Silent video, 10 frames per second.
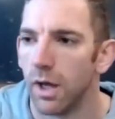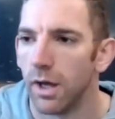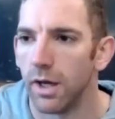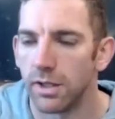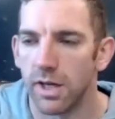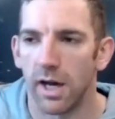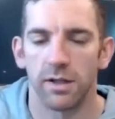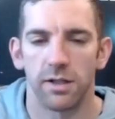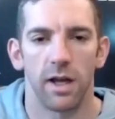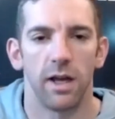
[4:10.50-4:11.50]
It's kind
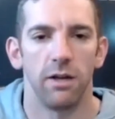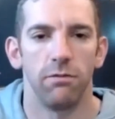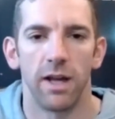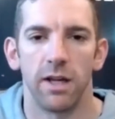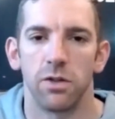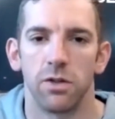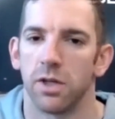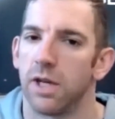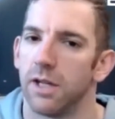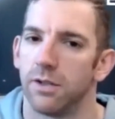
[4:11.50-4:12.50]
of saying, right, it
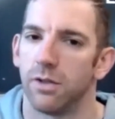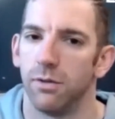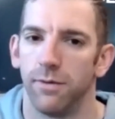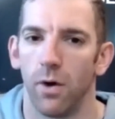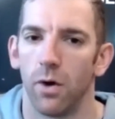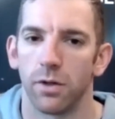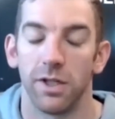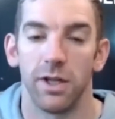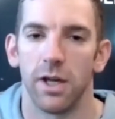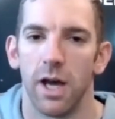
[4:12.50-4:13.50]
doesn't get to
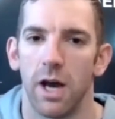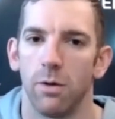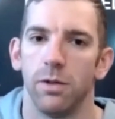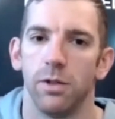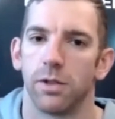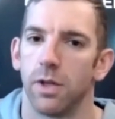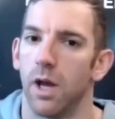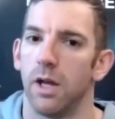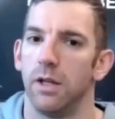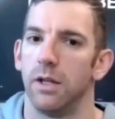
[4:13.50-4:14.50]
48 hours
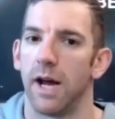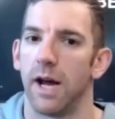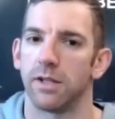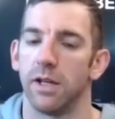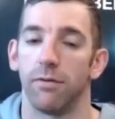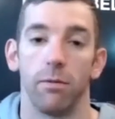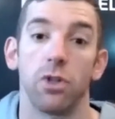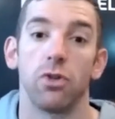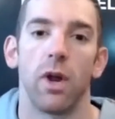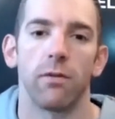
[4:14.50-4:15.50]
and that's it from a
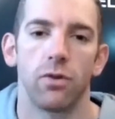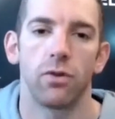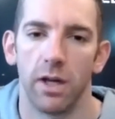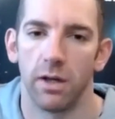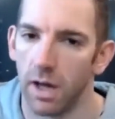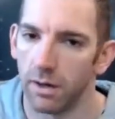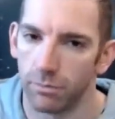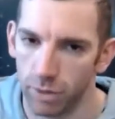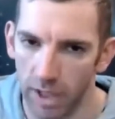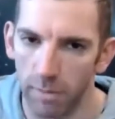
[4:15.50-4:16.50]
strength training
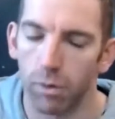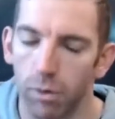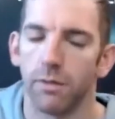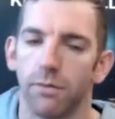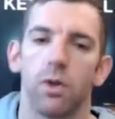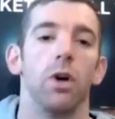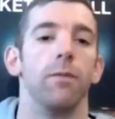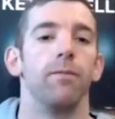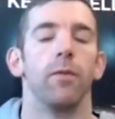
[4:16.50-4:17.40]
standpoint. Good.